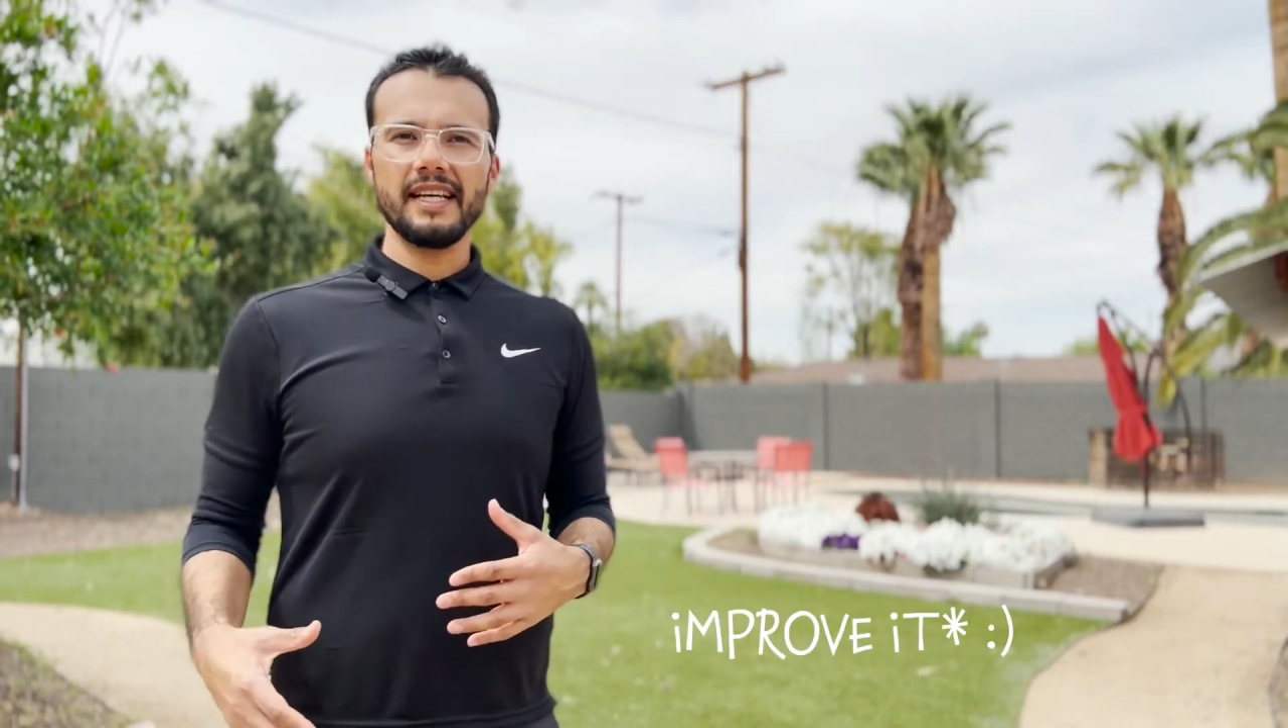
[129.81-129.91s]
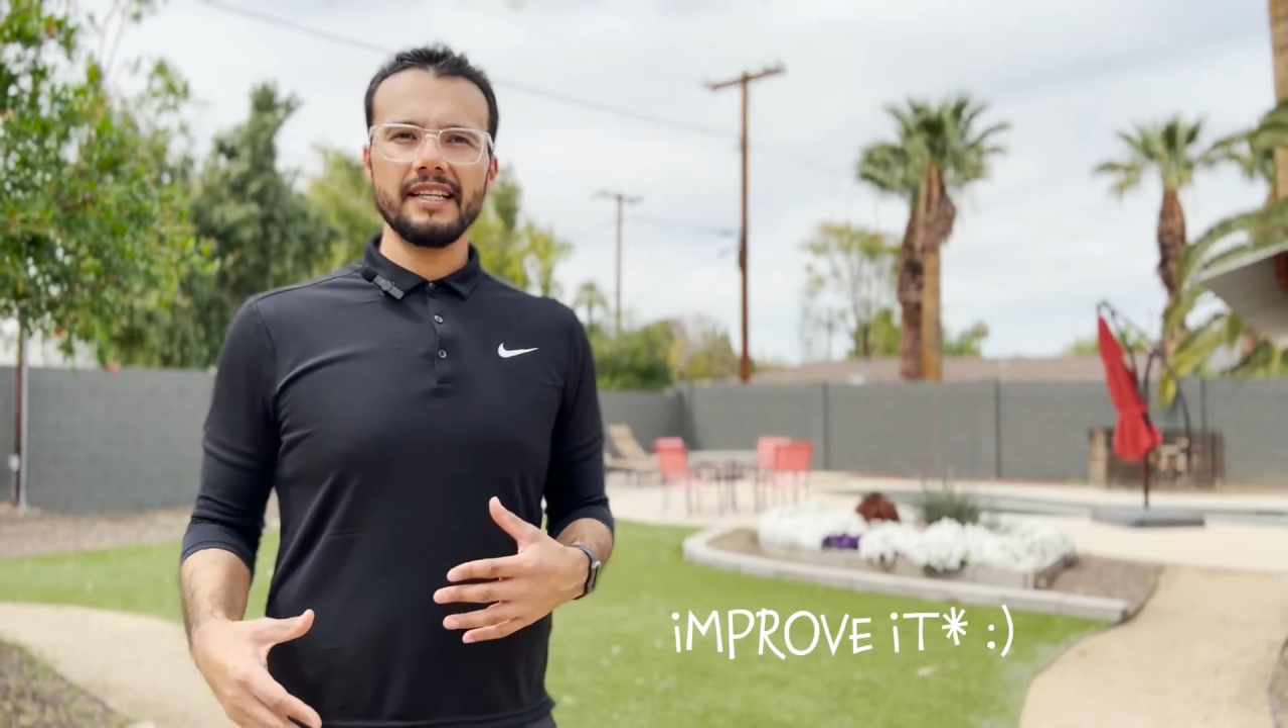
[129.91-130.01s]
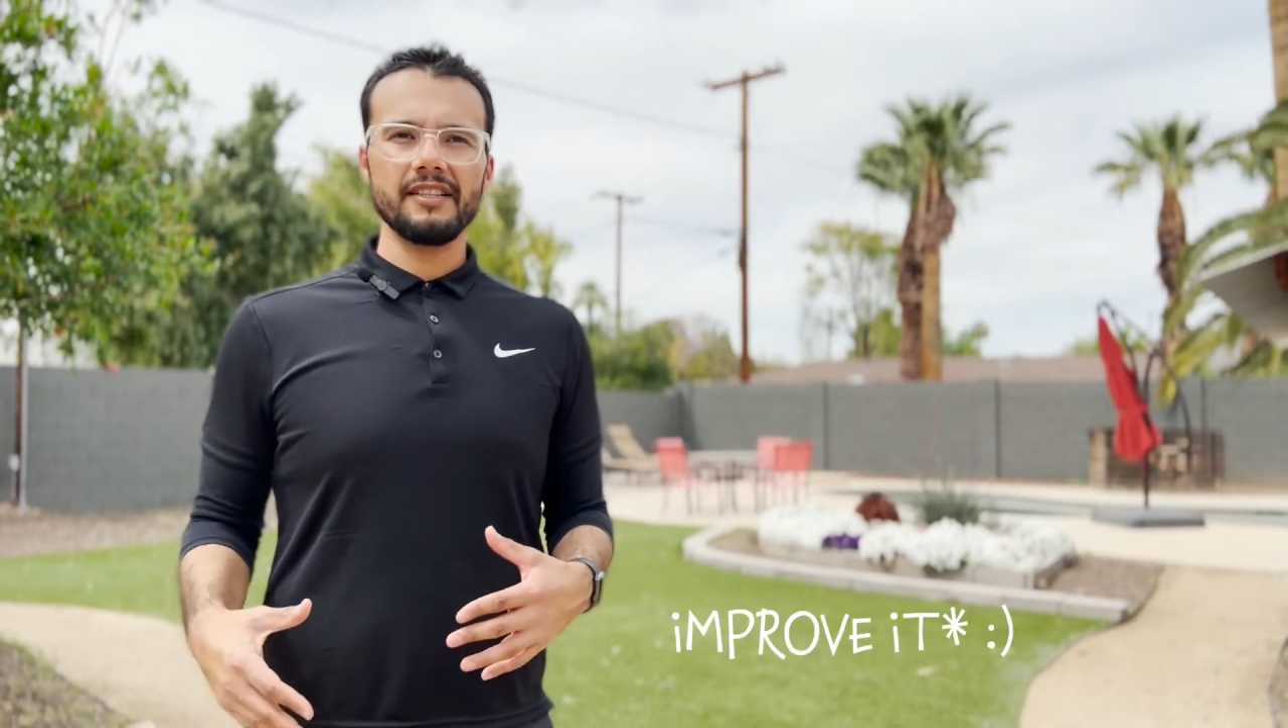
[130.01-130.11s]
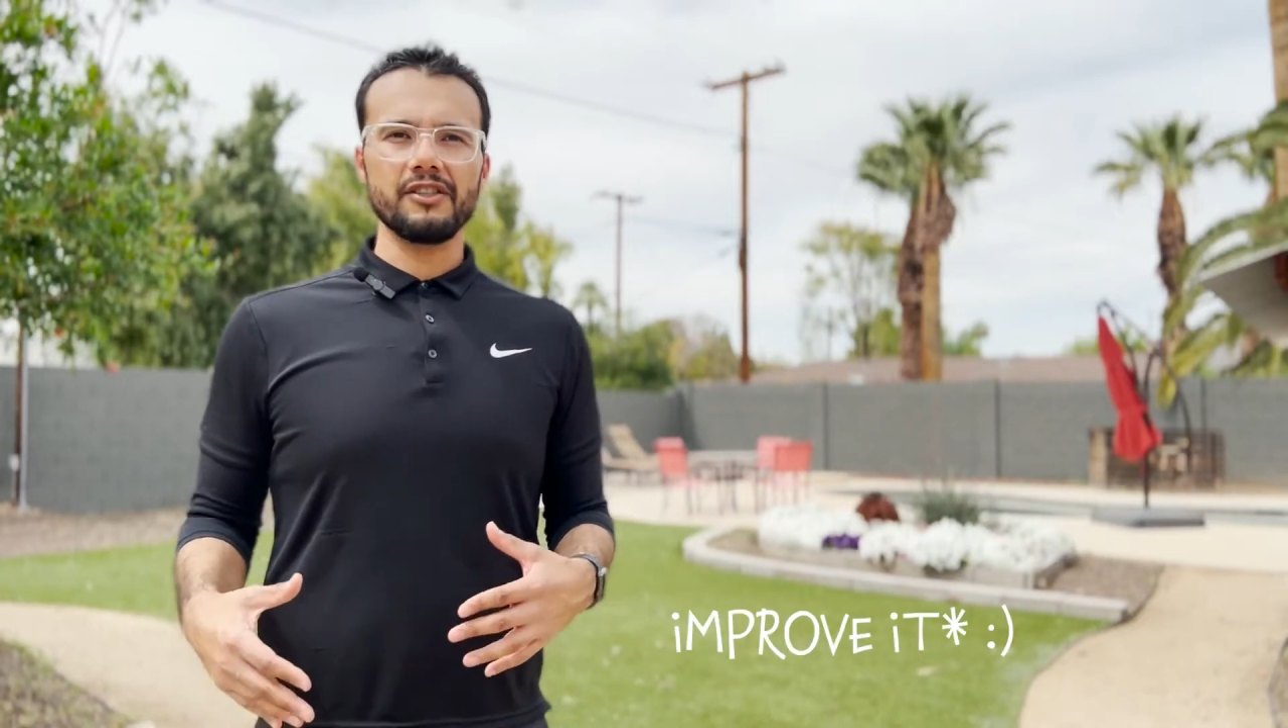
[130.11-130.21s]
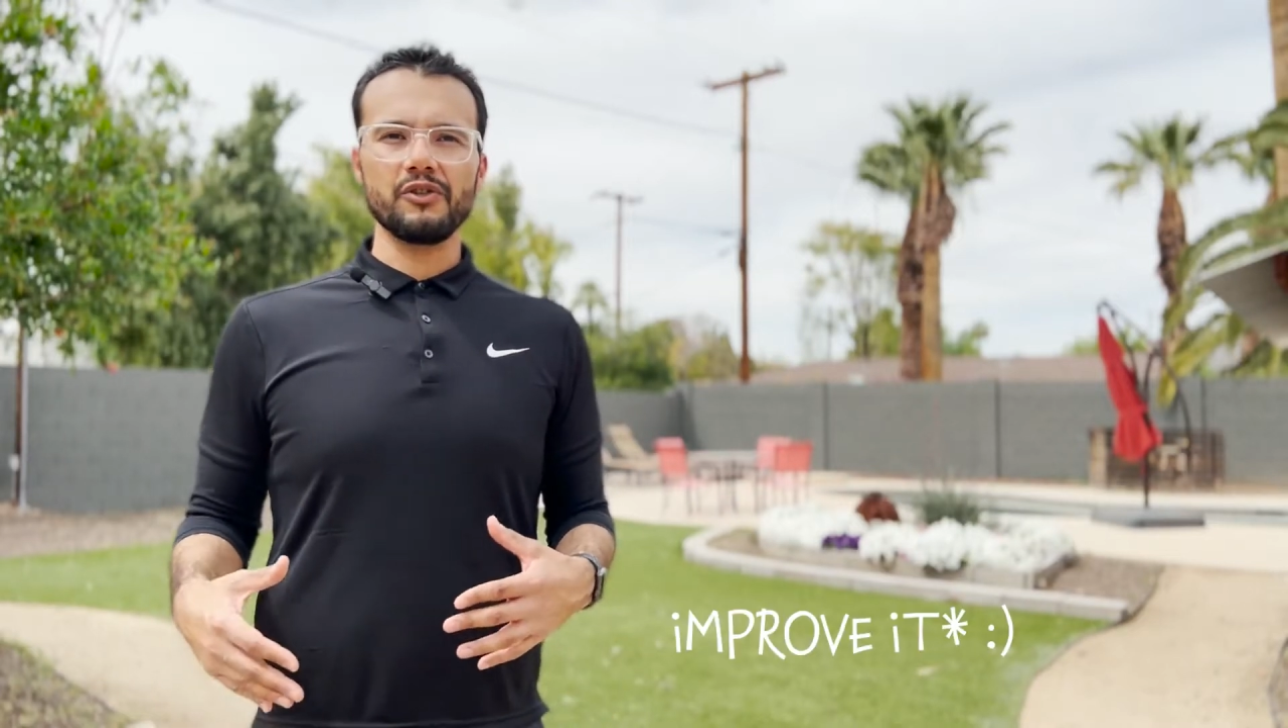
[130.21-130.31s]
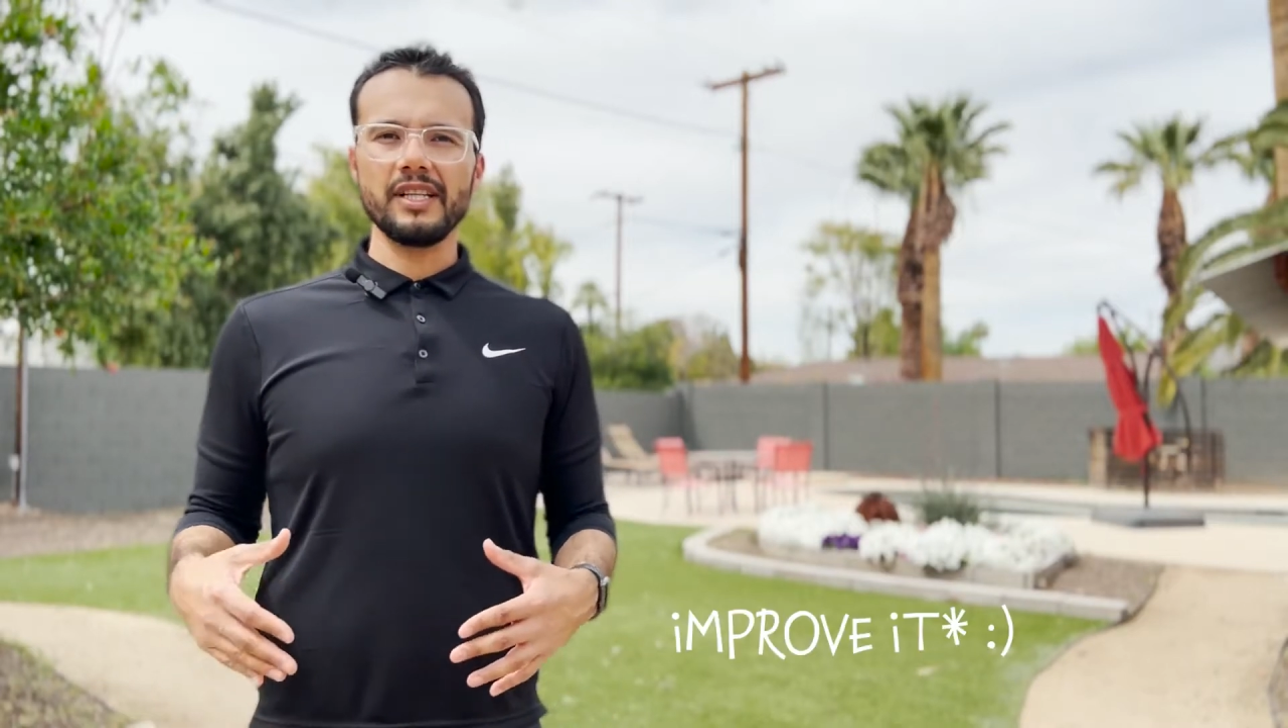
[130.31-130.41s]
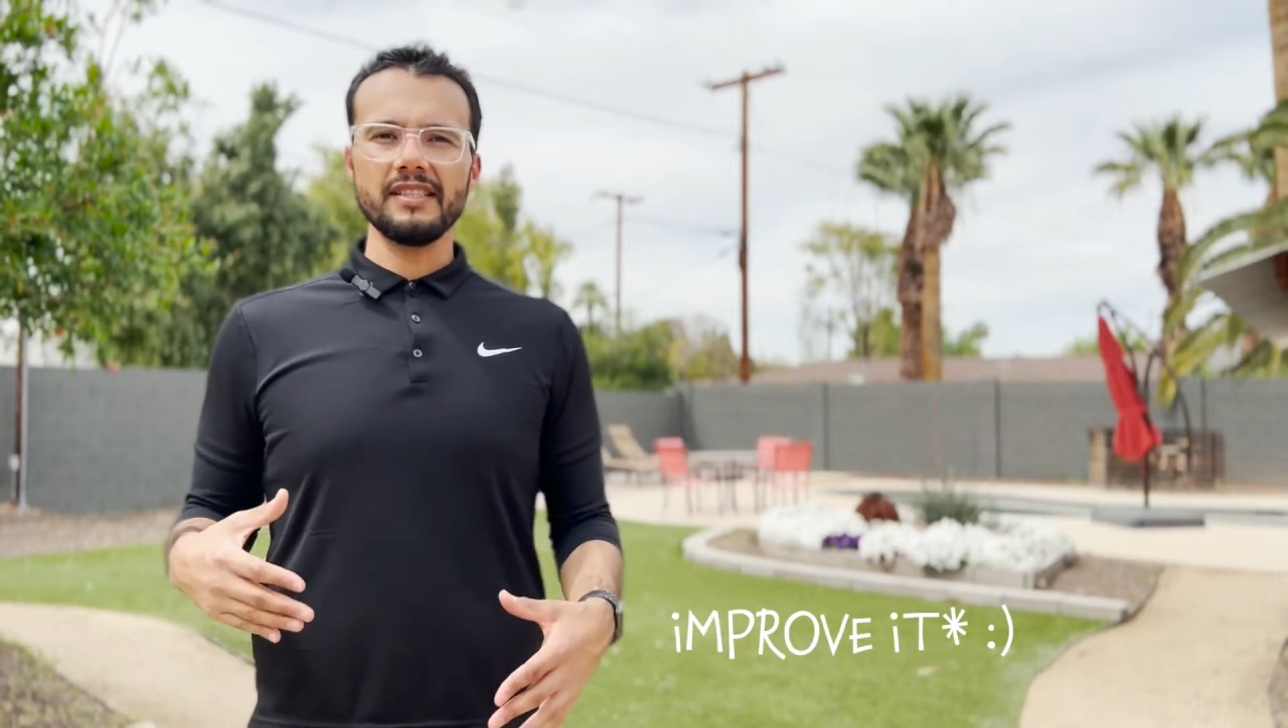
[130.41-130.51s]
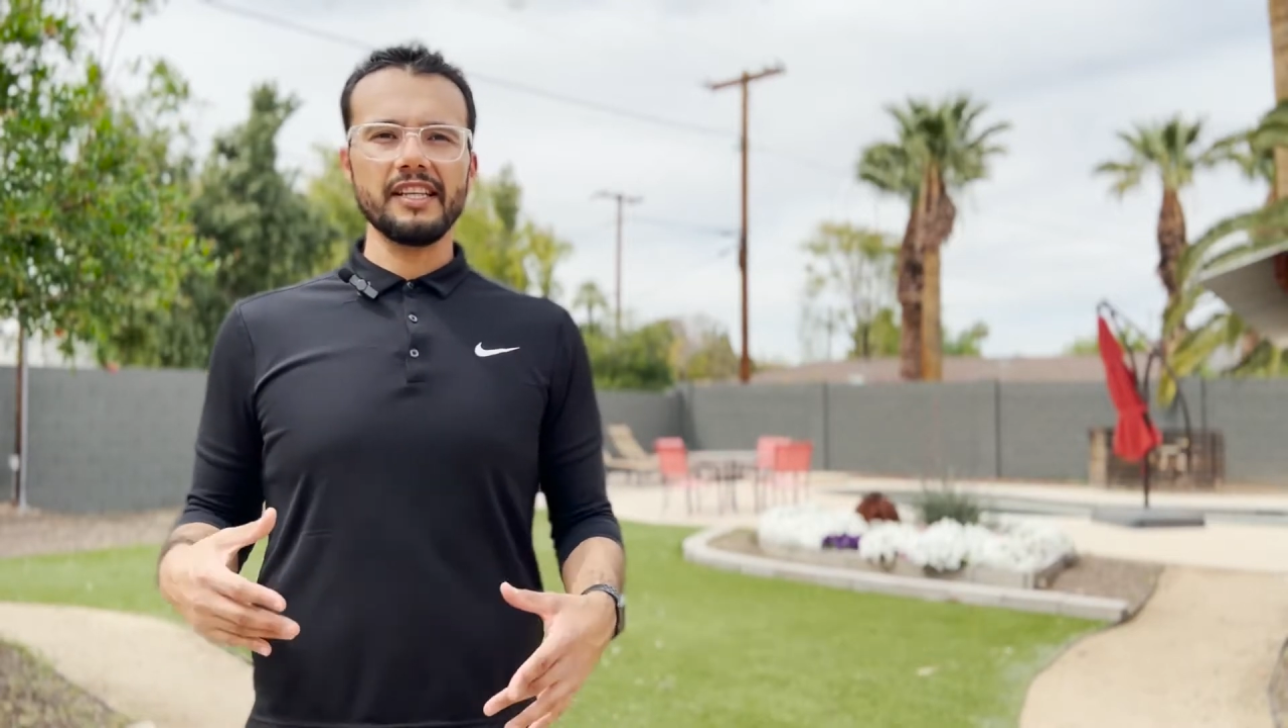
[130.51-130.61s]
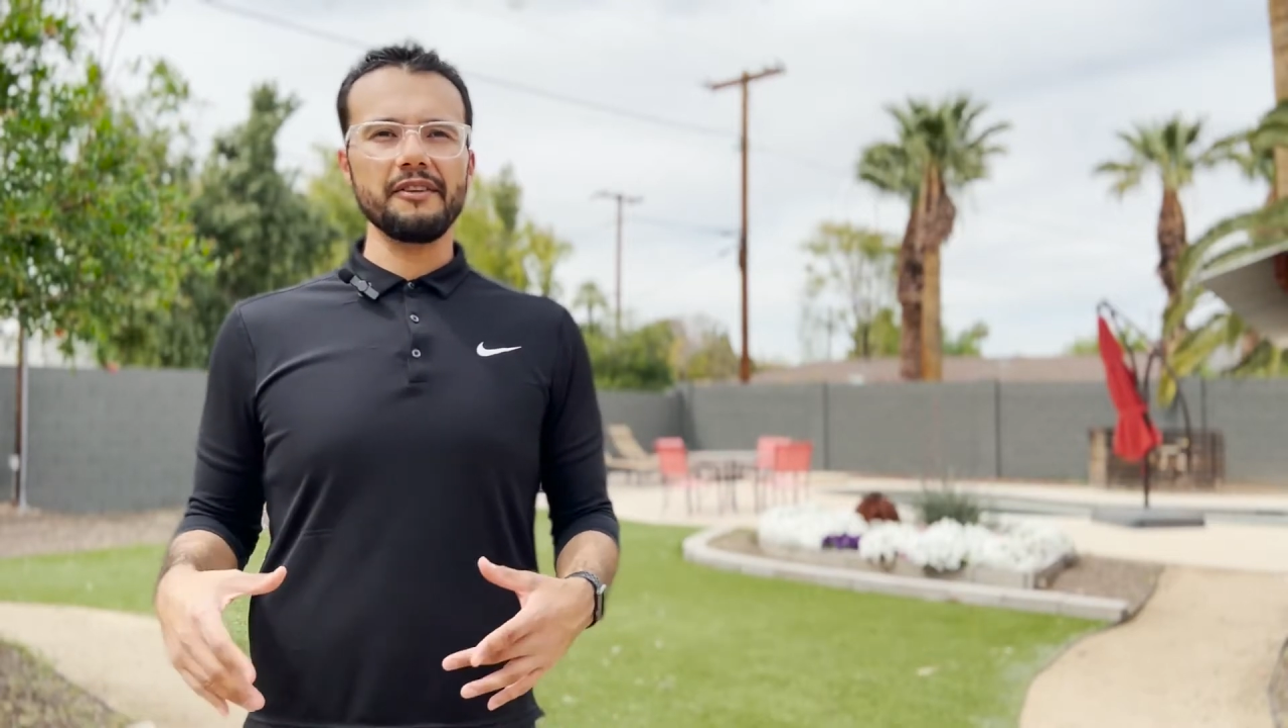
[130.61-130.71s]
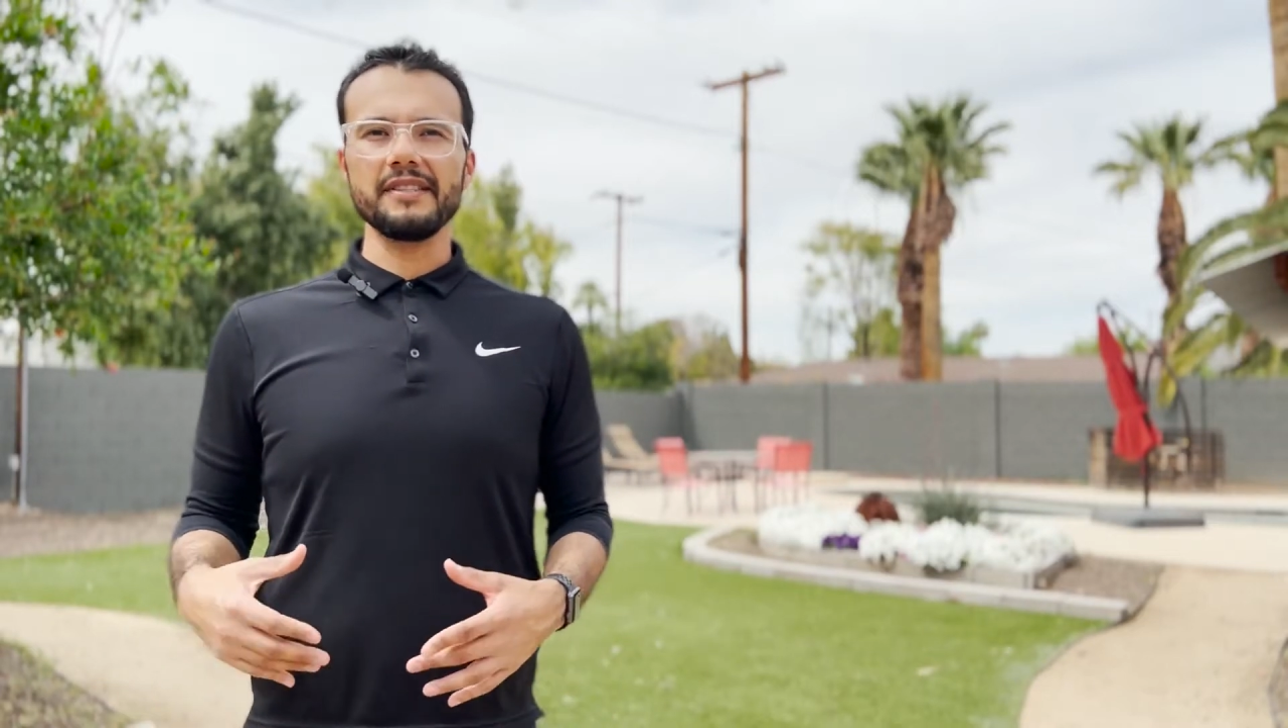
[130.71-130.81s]
and
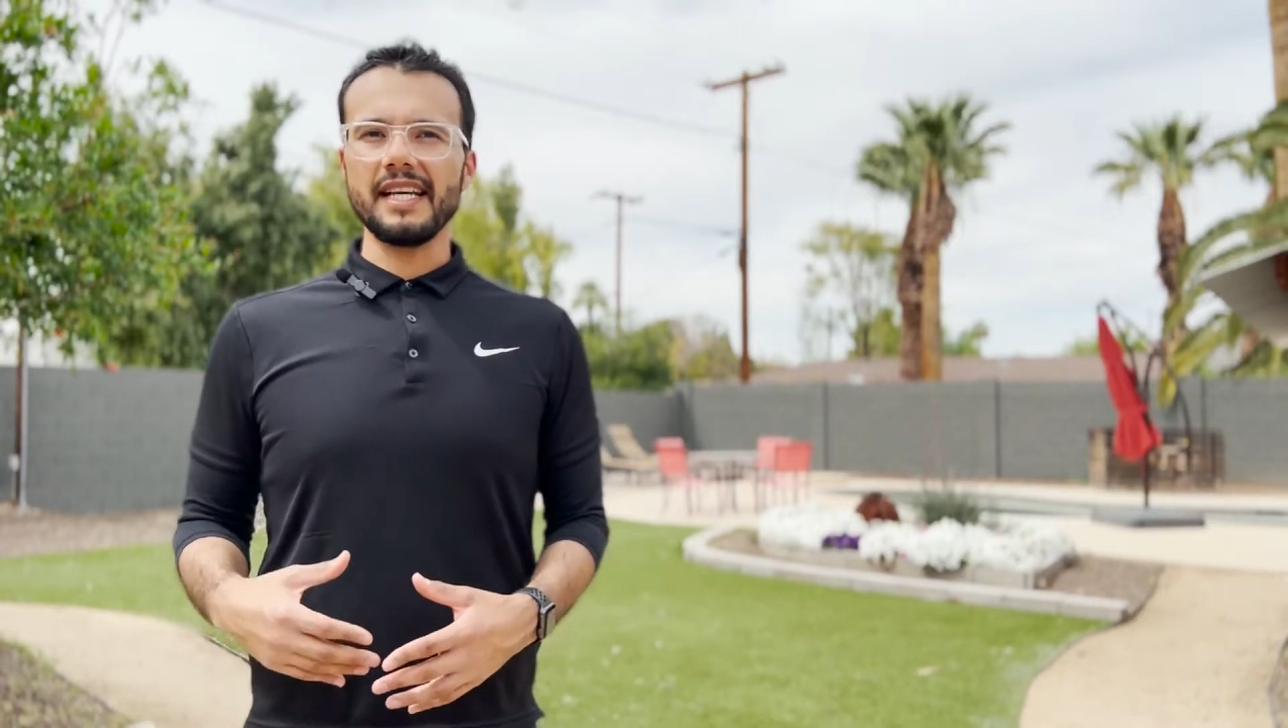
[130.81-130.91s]
address areas